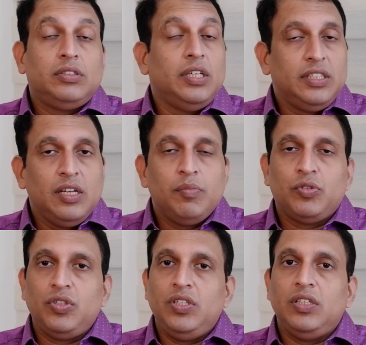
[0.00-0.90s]
surgical
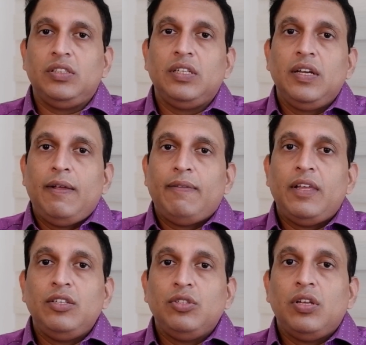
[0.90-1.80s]
procedures,
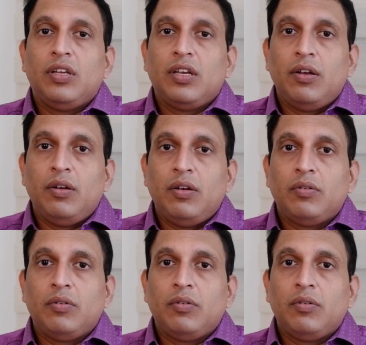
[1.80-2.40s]
that is like